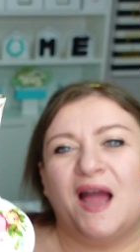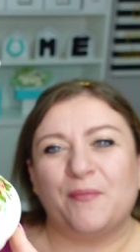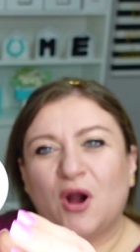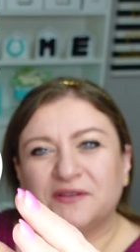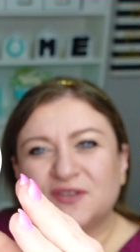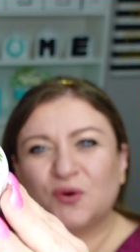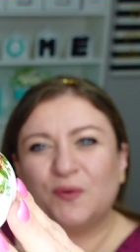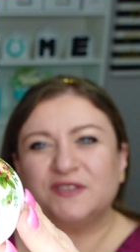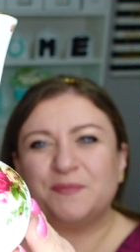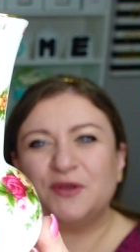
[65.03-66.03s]
I'm also
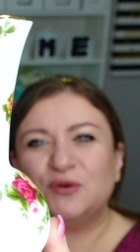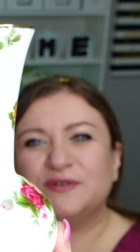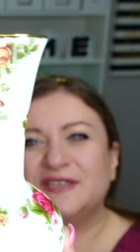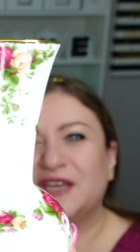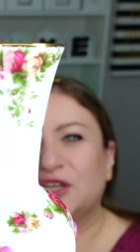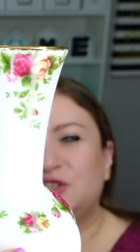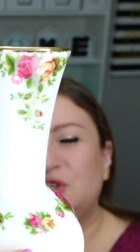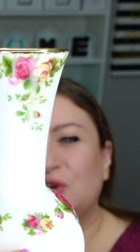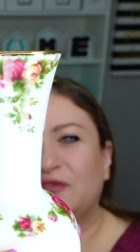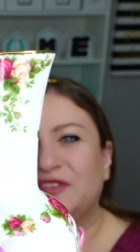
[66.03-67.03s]
going to be using
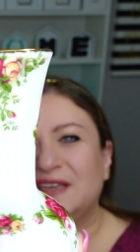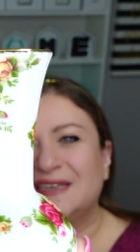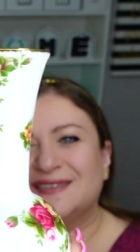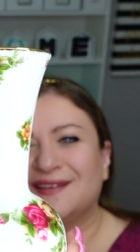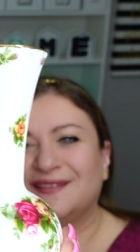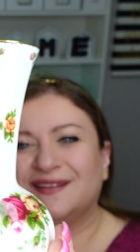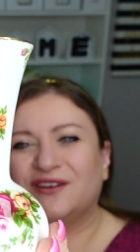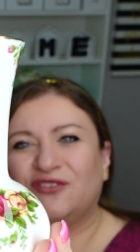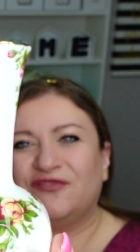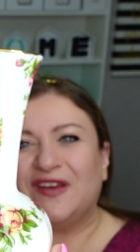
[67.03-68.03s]
two of these
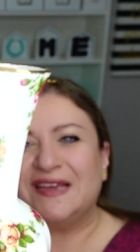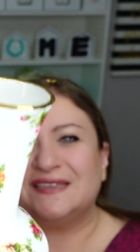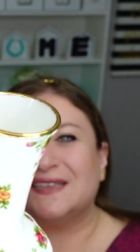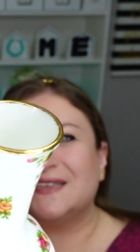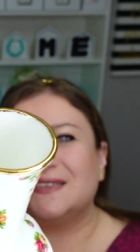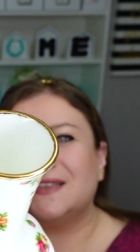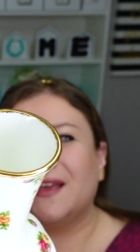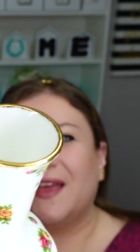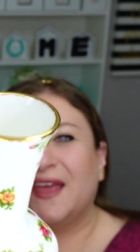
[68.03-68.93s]
little vases.